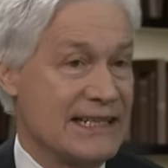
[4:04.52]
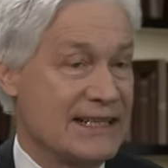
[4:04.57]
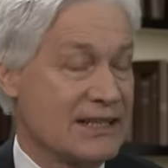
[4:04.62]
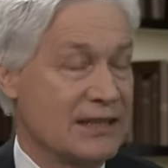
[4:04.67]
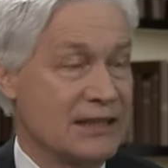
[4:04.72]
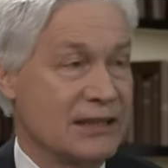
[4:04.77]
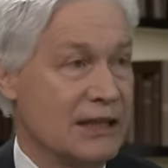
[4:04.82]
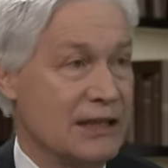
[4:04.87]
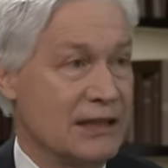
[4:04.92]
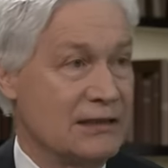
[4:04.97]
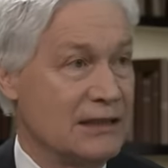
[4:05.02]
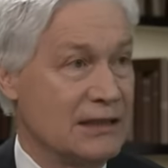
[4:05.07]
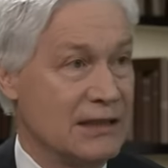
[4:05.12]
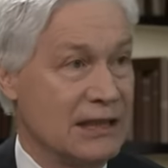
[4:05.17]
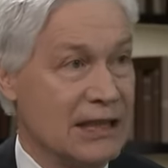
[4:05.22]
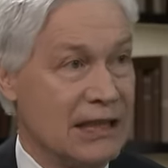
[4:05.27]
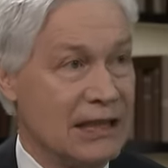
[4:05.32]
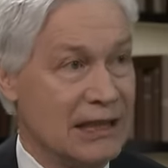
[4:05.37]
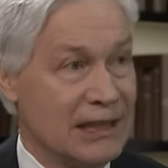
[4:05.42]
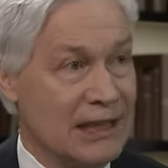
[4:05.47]
he's going to
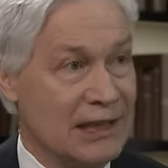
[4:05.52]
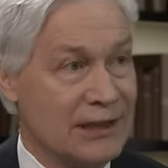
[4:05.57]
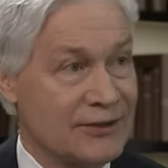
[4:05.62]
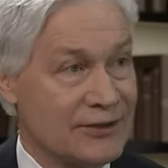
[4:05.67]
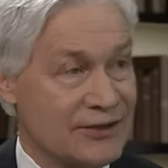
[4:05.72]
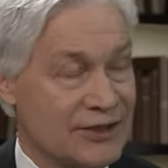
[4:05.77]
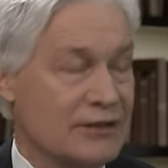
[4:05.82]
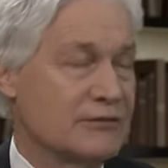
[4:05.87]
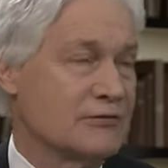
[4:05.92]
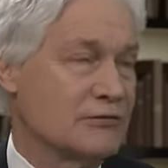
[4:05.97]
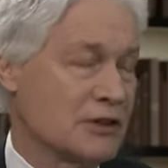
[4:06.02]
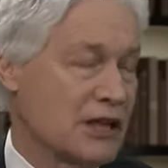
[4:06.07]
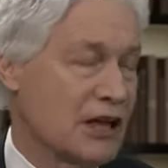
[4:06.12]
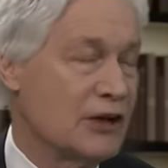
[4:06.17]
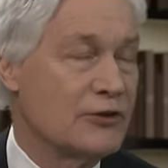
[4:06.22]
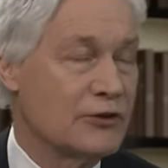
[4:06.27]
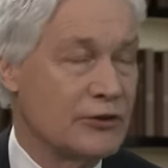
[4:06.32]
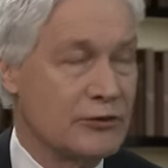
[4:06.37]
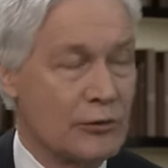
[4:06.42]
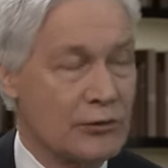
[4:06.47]
go
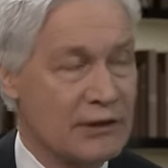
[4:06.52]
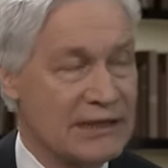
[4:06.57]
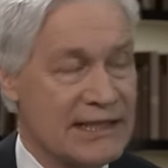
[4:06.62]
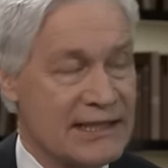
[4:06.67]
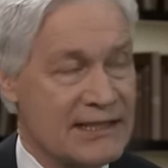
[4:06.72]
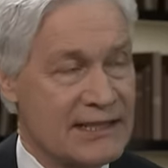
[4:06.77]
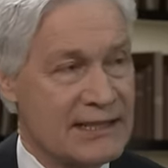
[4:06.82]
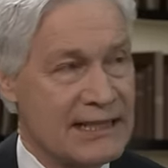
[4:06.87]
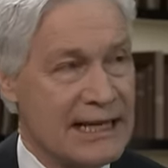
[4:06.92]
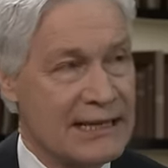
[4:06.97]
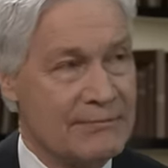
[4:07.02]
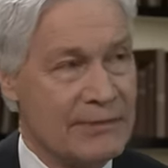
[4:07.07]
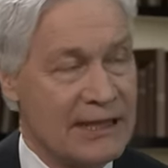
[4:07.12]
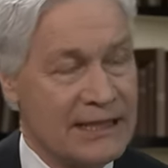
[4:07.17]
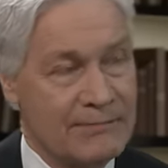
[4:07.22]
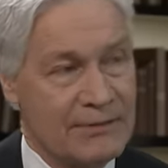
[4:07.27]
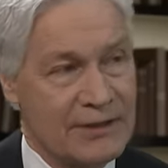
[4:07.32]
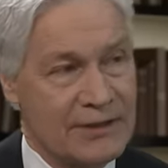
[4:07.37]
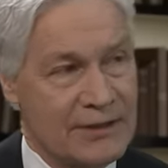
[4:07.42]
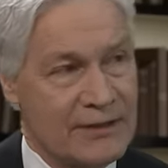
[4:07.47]
through all his state
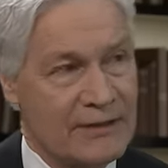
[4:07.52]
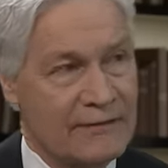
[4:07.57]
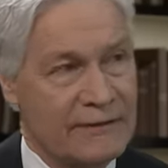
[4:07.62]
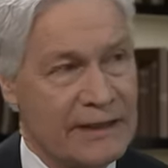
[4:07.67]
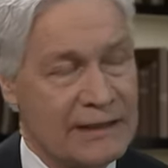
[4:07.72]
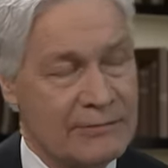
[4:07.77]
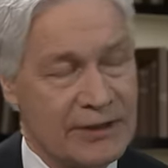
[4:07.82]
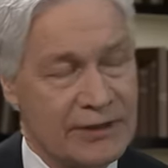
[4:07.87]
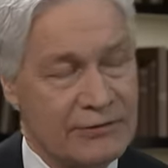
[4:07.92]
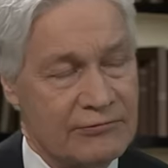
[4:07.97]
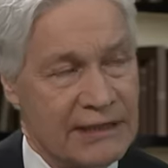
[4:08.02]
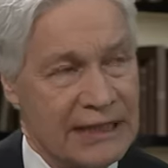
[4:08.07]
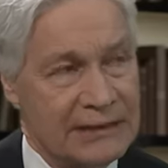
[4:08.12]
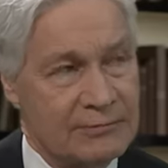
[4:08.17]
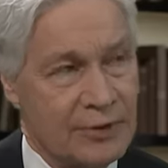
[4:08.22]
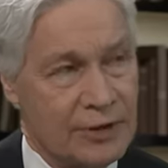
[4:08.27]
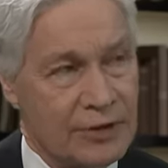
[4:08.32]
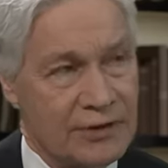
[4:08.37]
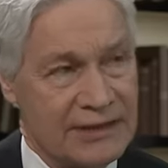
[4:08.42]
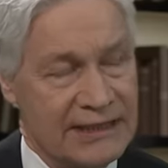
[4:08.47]
papers, the famous
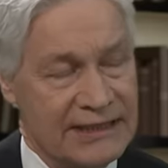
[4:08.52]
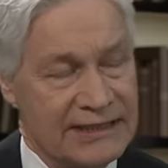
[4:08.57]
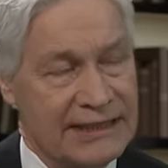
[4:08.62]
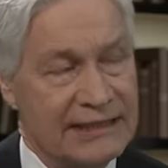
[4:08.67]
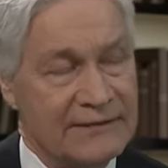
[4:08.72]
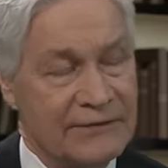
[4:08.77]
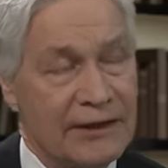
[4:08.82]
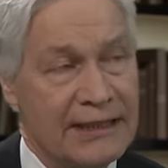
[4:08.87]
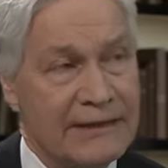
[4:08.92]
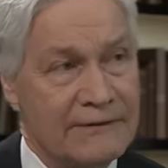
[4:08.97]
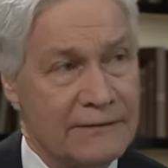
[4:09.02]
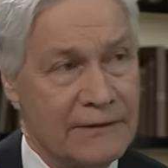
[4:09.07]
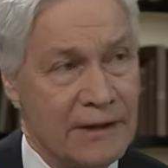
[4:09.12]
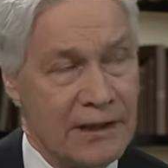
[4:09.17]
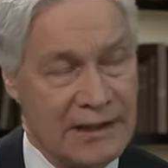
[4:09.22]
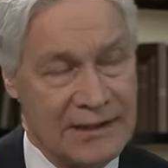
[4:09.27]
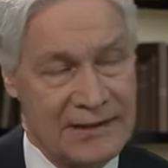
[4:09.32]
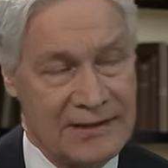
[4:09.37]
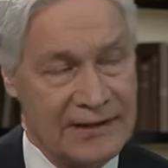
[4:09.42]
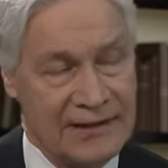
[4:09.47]
red boxes. He's very
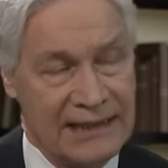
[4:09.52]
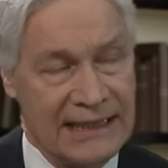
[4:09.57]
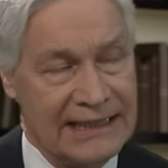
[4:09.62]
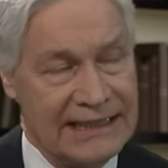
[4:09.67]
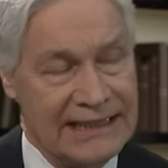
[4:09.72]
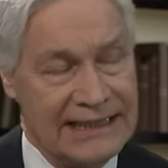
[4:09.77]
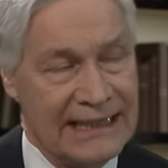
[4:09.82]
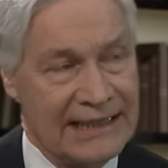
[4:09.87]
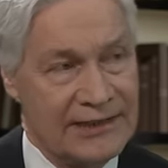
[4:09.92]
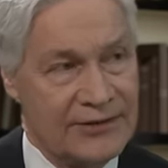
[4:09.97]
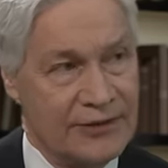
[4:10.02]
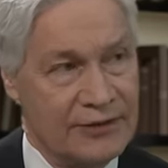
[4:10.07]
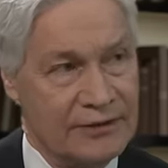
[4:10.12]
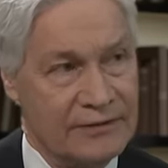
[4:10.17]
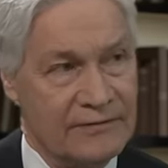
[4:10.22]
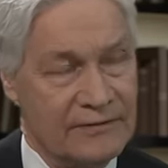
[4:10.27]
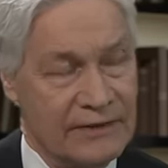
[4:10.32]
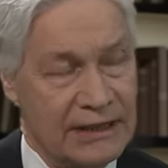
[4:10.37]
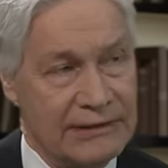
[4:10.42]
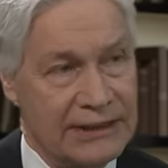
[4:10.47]
fast at that. He gets through
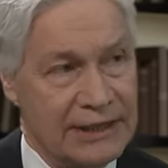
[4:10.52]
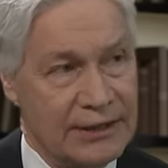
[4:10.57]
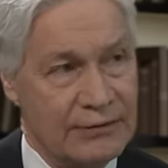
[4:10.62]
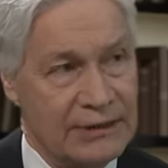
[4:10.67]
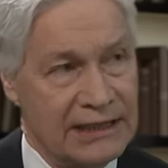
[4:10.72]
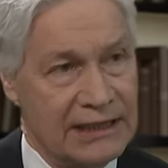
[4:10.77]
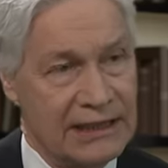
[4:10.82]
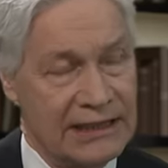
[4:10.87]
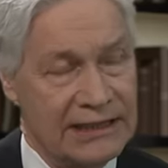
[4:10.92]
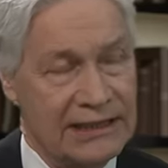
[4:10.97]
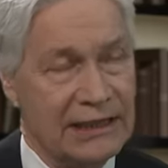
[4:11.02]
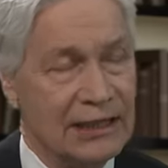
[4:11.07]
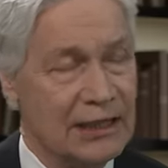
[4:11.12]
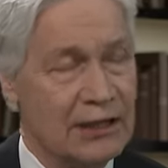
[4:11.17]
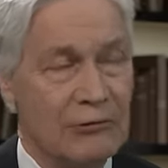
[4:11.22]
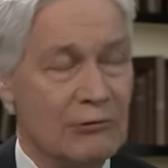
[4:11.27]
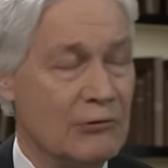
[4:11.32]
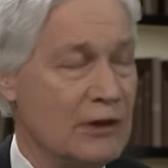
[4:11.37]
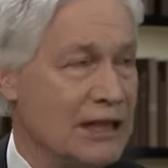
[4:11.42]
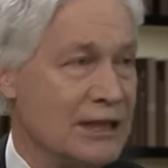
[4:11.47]
them very quickly.
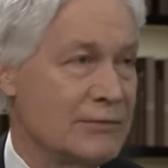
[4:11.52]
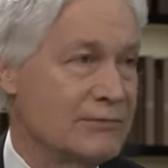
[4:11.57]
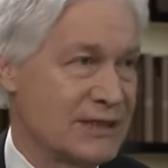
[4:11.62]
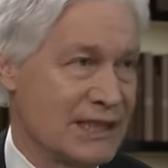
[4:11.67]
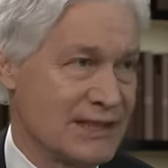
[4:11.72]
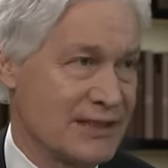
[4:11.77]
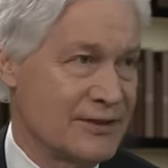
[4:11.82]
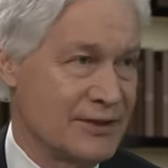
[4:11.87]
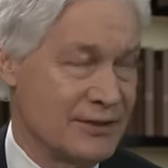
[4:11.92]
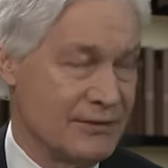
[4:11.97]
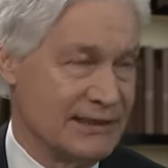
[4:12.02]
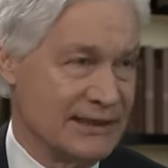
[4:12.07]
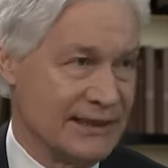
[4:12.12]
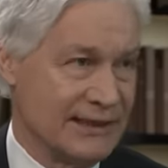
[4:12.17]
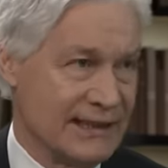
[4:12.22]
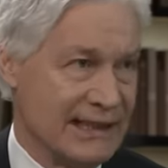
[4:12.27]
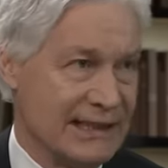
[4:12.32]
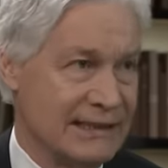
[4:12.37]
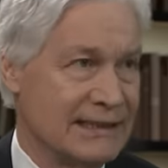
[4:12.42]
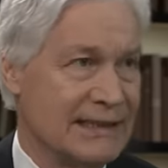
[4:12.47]
William doesn't do any
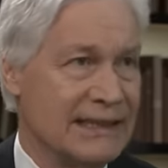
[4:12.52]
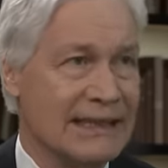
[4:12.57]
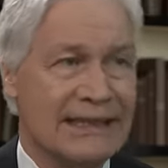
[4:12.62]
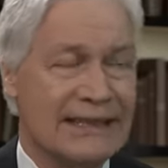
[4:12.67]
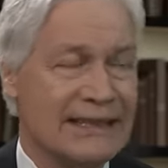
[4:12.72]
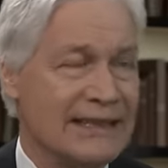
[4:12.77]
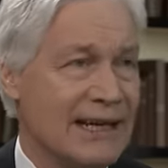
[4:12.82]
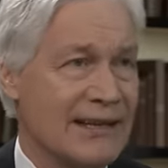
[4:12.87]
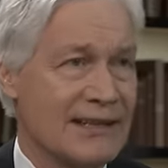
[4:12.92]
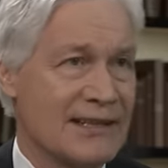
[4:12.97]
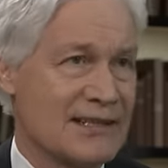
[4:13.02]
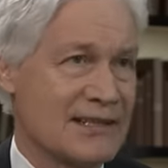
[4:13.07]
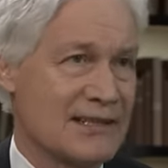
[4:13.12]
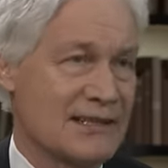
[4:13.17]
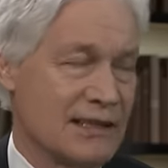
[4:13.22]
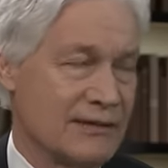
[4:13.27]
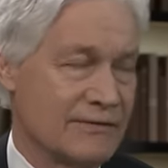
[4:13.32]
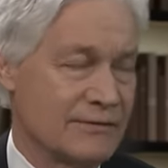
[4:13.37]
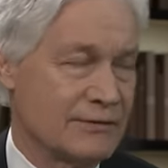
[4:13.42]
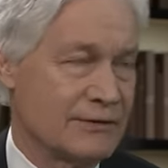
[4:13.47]
of that. The other
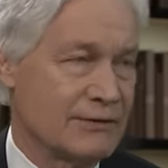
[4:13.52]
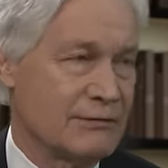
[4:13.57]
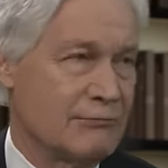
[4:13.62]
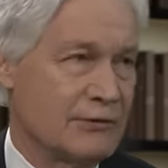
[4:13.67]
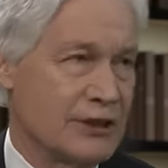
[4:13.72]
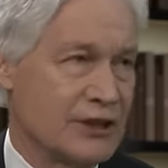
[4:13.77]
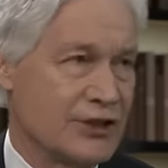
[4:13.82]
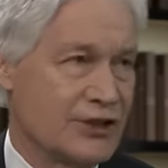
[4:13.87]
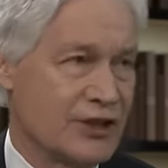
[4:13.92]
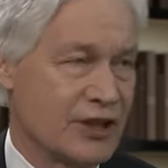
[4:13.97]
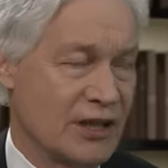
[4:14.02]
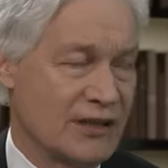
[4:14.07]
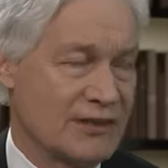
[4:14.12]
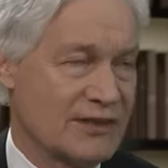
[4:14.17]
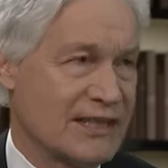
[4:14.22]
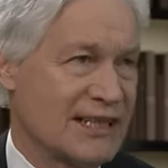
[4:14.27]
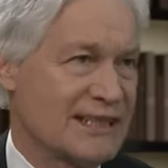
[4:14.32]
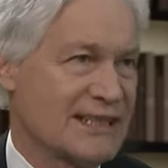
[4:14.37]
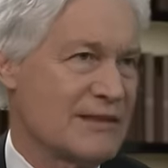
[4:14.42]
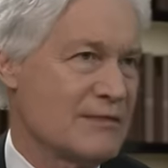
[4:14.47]
stuff which
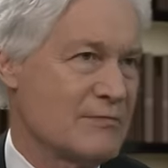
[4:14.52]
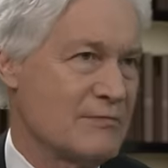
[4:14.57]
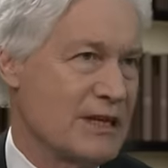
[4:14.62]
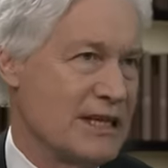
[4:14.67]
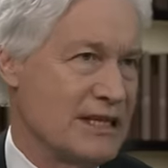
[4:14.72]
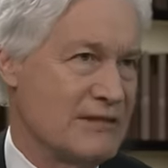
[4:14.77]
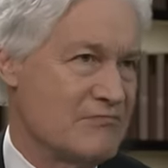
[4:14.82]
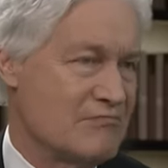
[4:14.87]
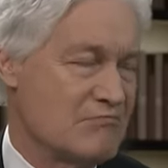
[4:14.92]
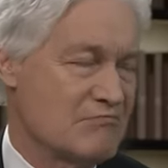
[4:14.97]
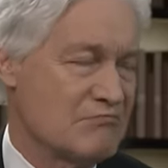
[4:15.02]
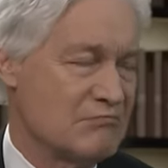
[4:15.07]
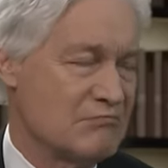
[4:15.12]
Charles does is meet